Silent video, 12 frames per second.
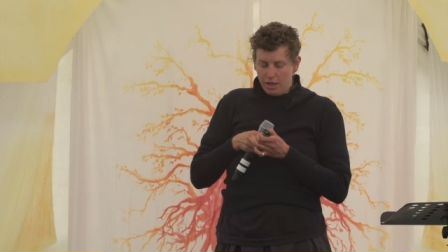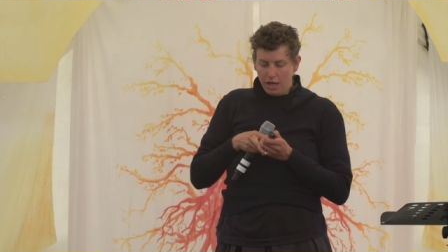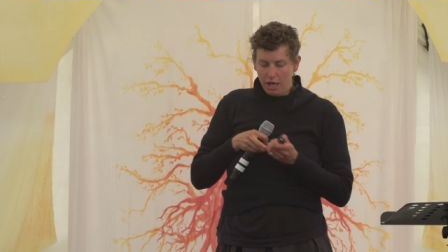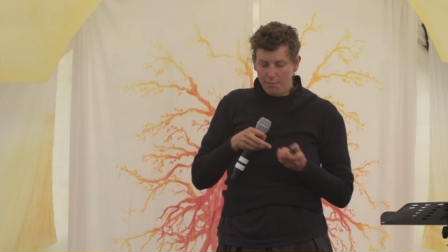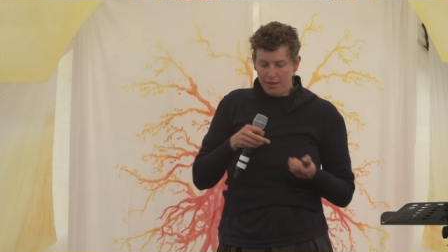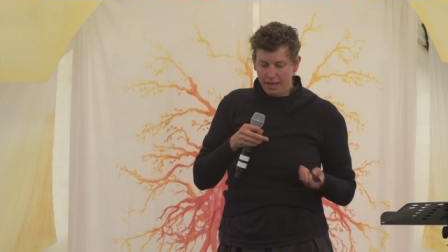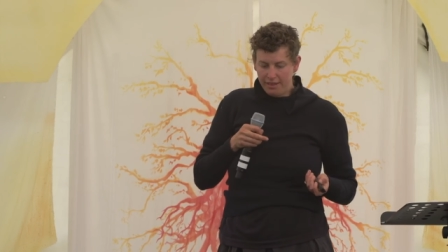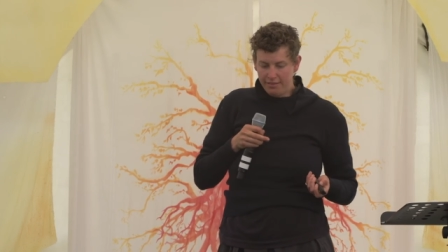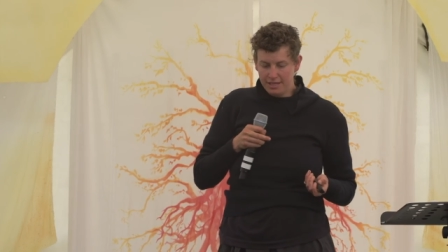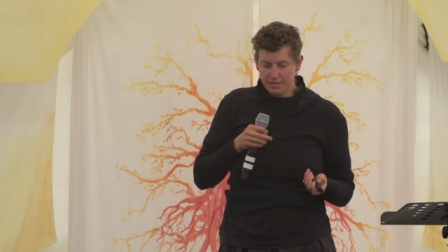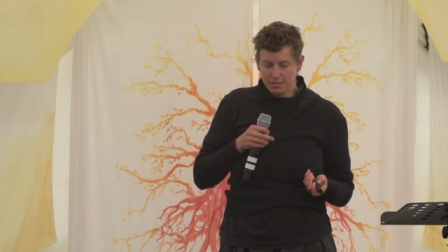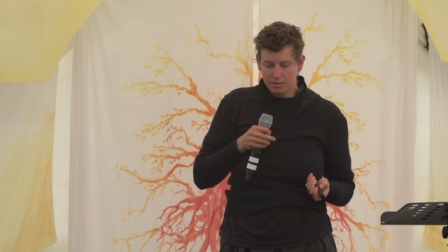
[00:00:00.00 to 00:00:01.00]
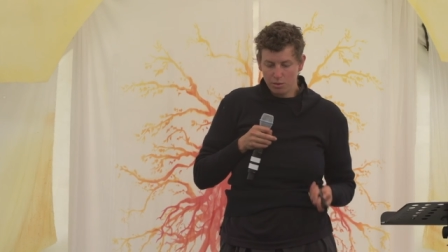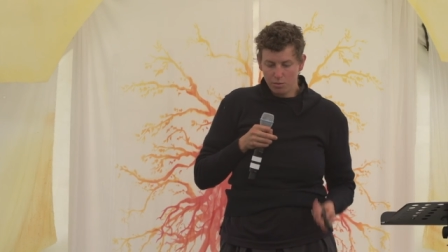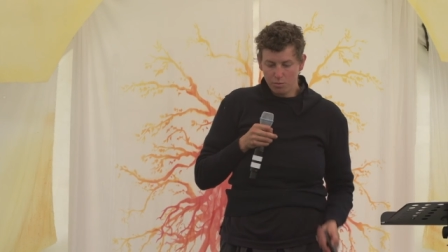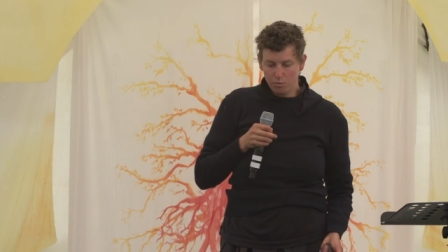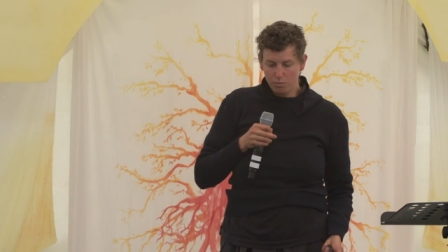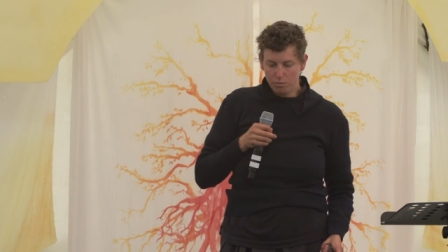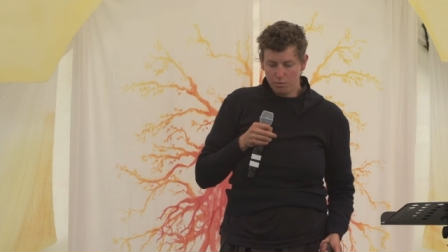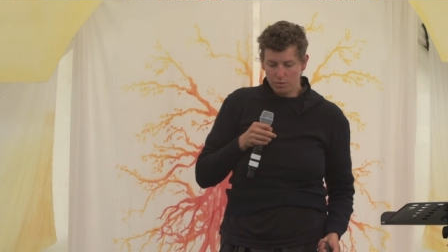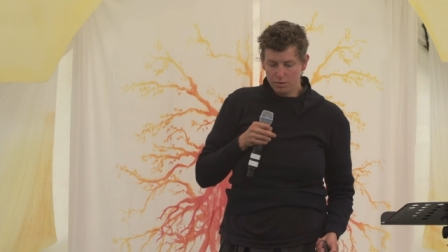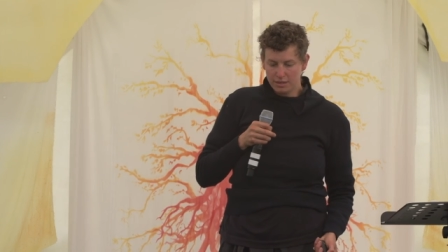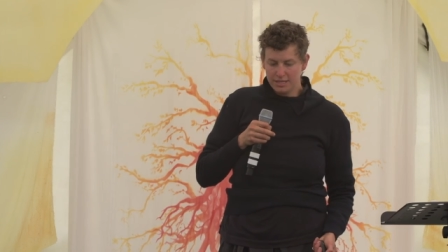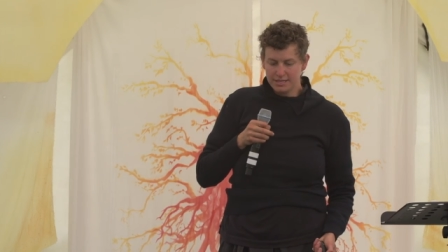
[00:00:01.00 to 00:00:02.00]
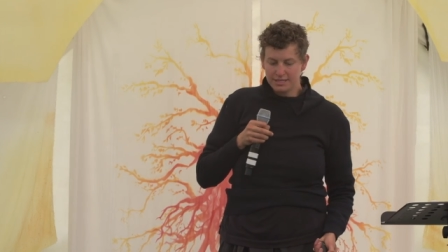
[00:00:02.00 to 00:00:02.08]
Um, and this, this